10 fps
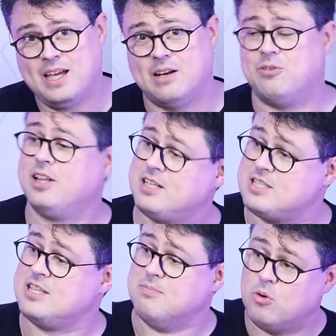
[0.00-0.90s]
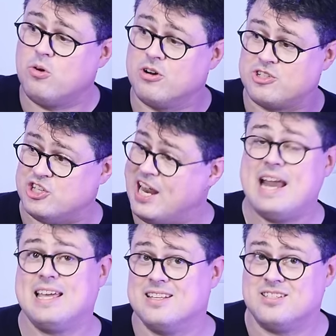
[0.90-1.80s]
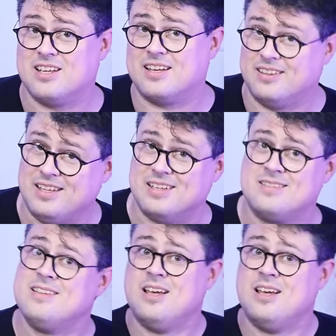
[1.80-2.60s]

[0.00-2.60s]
And if you'd like to see more shenanigans like this,